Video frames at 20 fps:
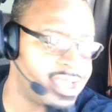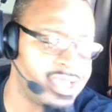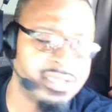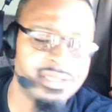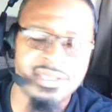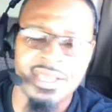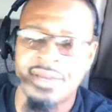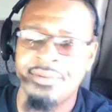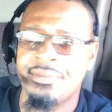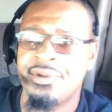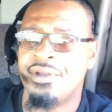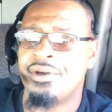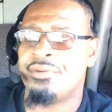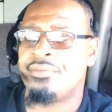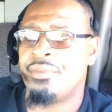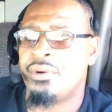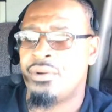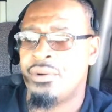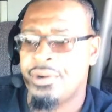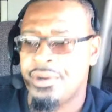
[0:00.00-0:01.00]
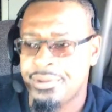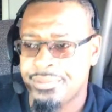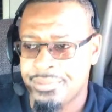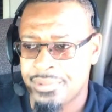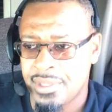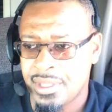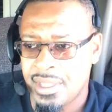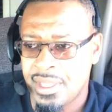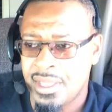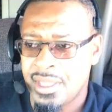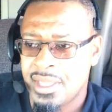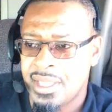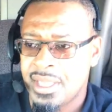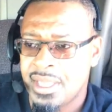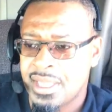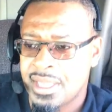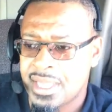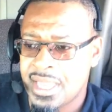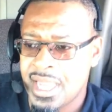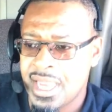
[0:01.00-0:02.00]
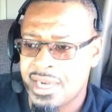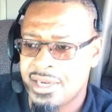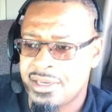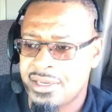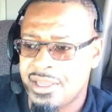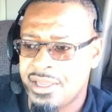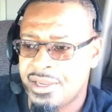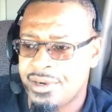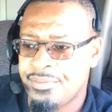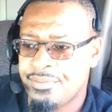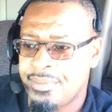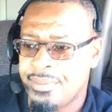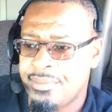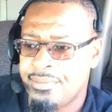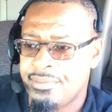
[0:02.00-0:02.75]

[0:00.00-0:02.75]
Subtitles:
He's coming on board. Got another